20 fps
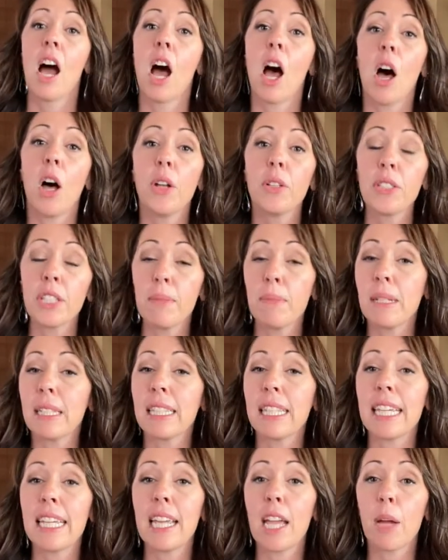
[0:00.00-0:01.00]

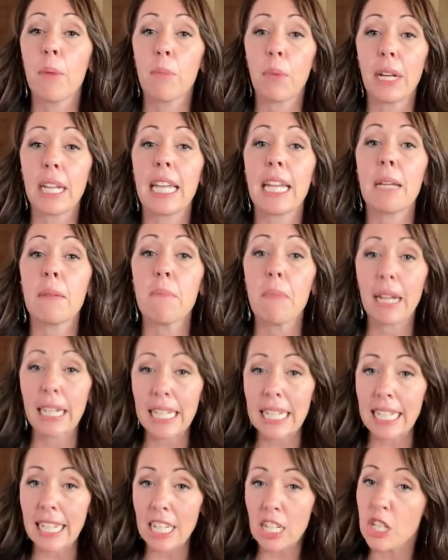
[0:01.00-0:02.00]
Ultimately, bringing
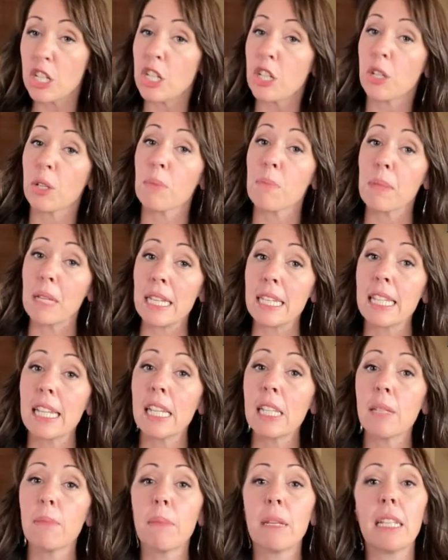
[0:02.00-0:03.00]
money into your
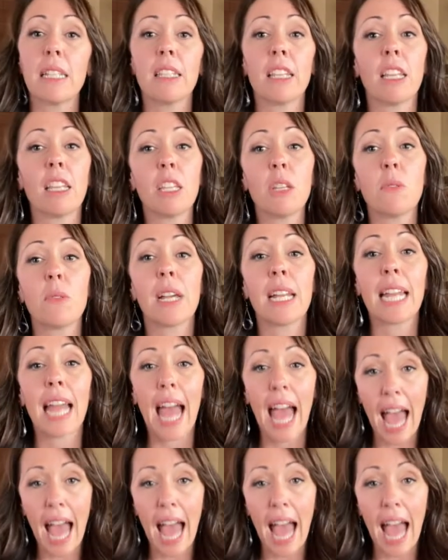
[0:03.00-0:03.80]
business means that you can